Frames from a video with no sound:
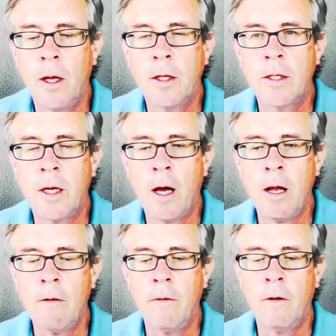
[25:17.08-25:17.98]
and say,
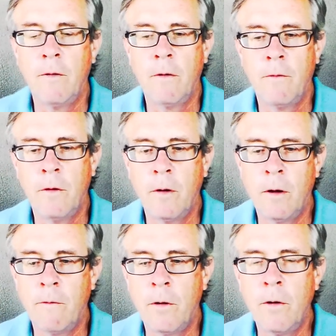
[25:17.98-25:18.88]
God, if, if, you,
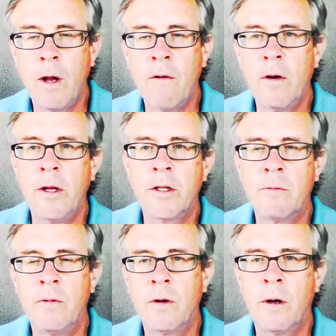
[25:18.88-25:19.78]
if you don't have any
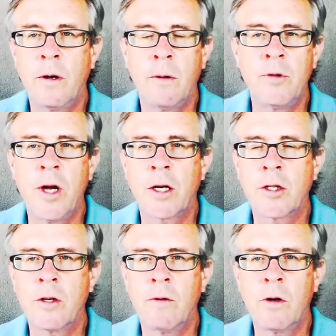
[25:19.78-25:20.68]
severe, uh,
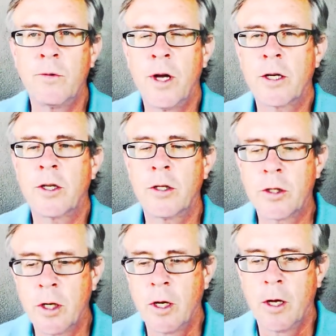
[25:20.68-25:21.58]
objections, severe
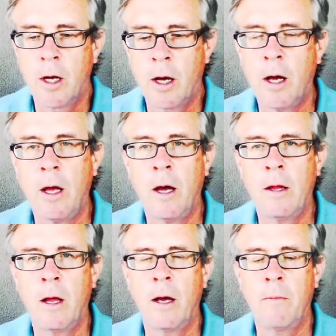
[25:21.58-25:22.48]
objections, I,
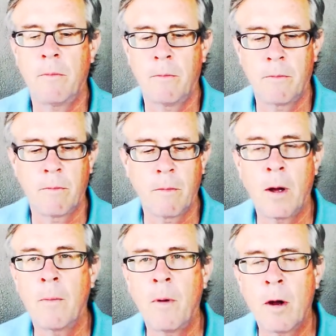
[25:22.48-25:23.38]
I, I'm,
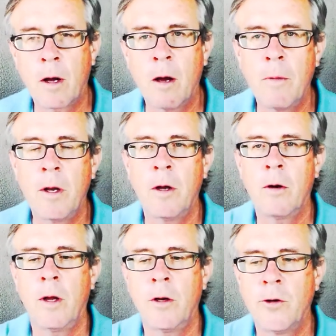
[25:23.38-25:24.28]
I'm going to come in
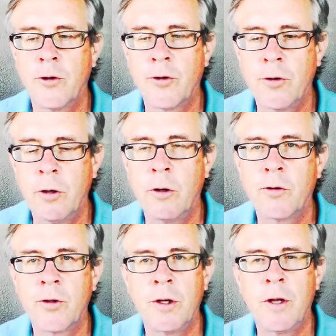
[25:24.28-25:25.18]
here and just, you
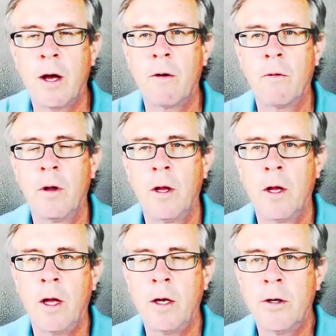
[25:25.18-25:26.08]
know, sit down
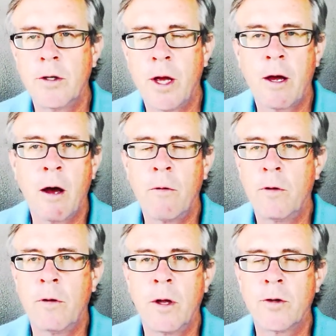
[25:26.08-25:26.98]
and just hang out
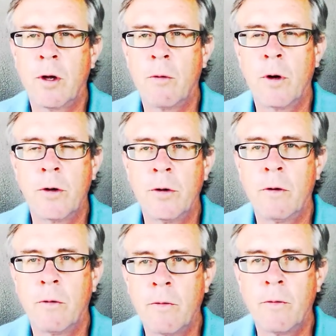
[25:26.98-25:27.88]
with you. That's all I want to do.
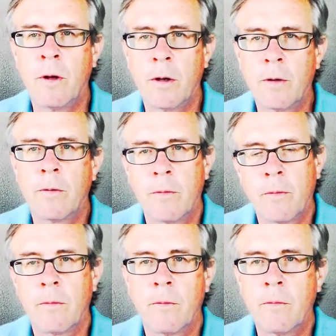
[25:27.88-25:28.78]
And
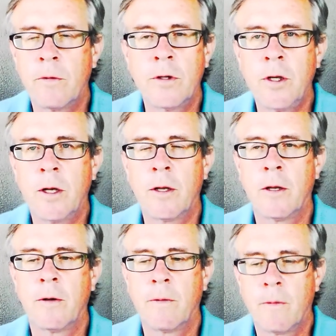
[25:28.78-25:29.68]
that's it.
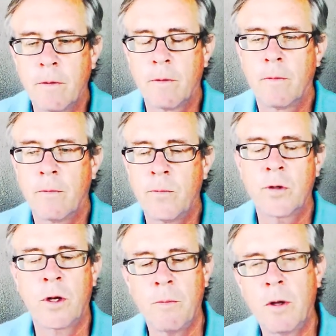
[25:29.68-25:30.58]

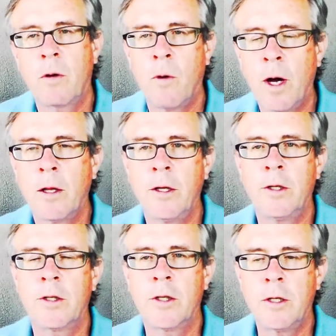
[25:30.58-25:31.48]
Just come in quietly
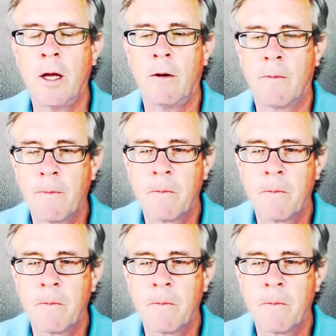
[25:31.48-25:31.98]
and just sit down.